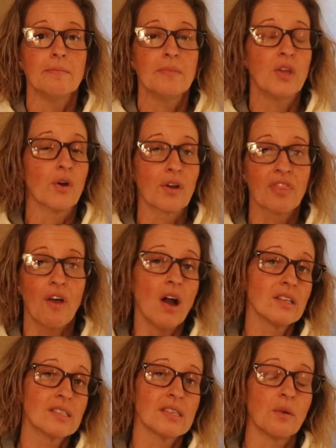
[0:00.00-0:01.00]
your
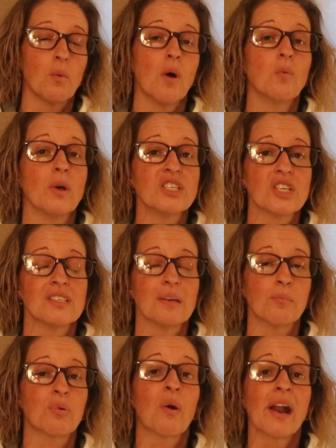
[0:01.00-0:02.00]
thoughts and well wishes
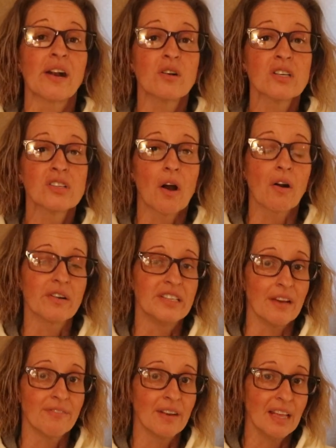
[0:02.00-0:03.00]
and prayers are
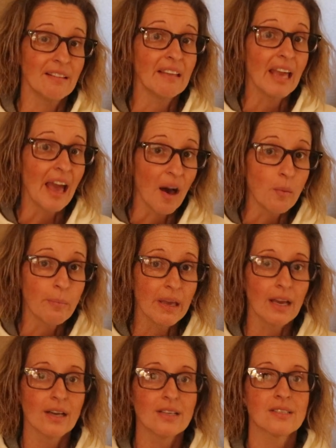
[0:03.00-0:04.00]
definitely
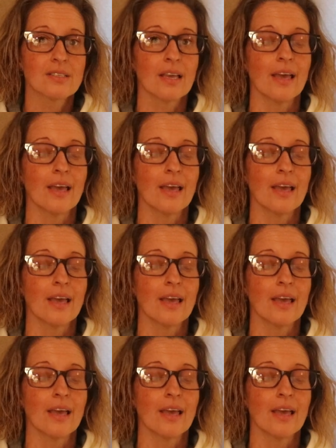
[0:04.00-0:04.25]
helping us.